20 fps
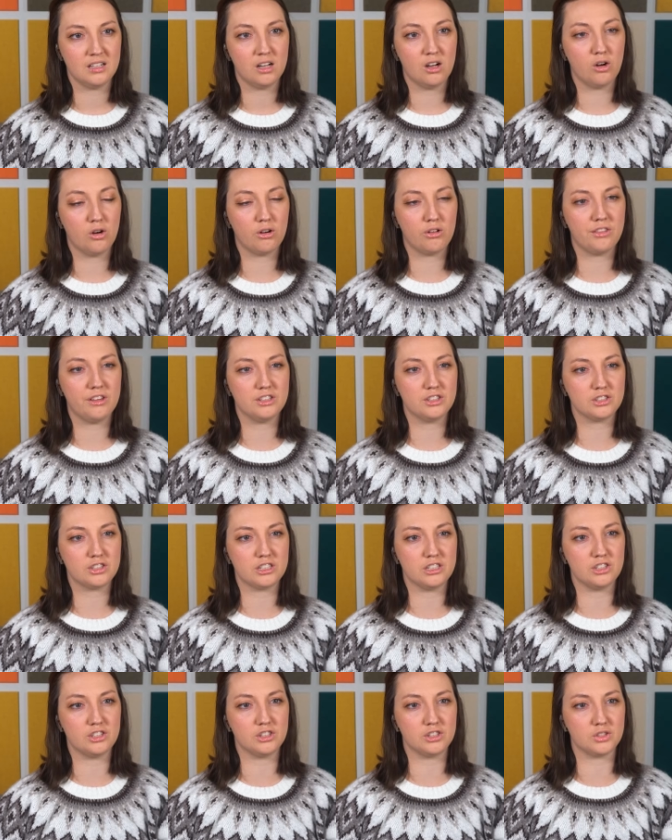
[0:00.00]
Or are they just
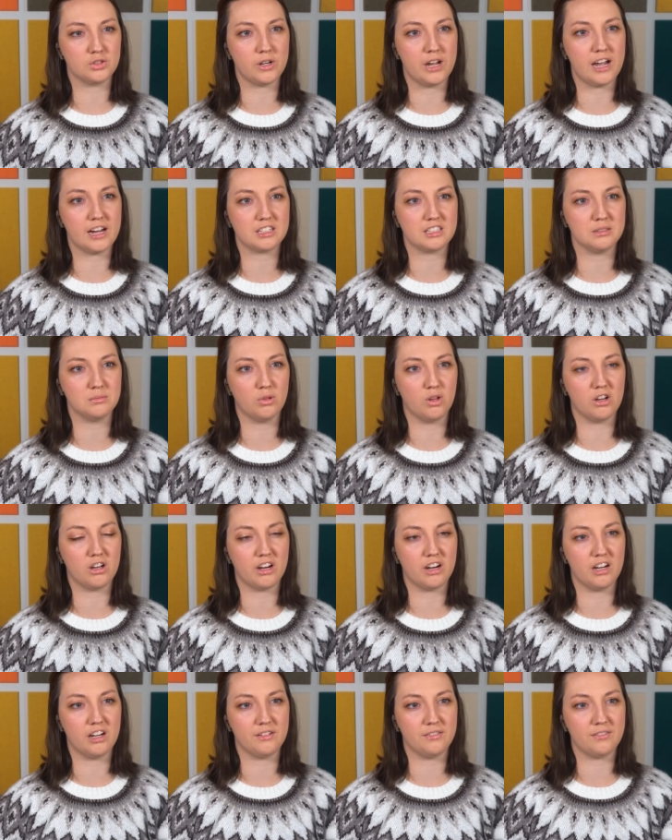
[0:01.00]
gonna distract him long
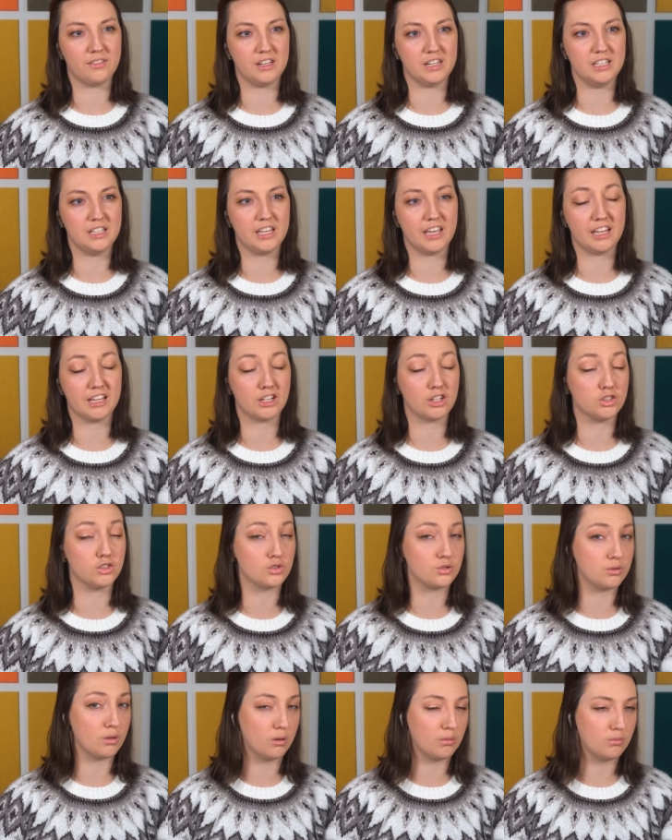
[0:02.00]
enough that he can't
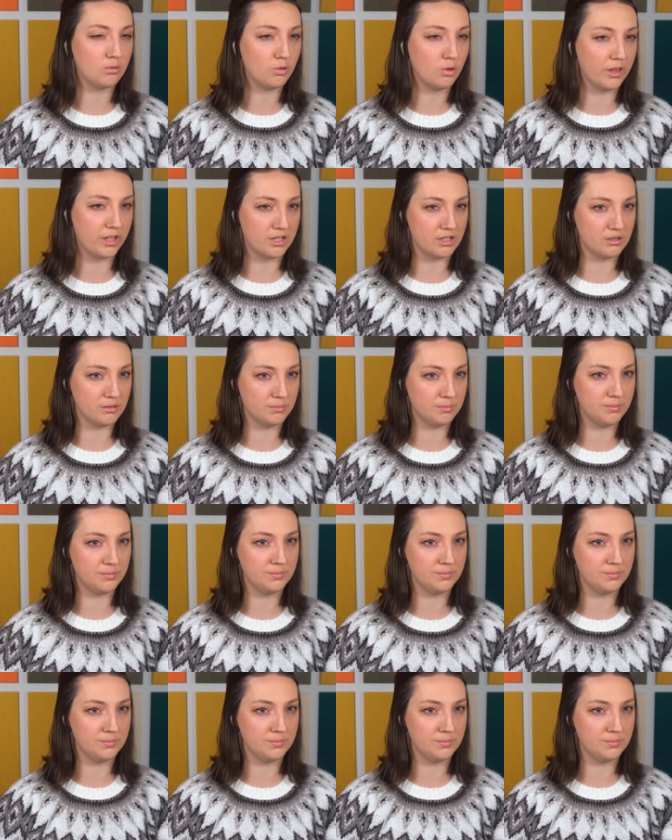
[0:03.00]
control them?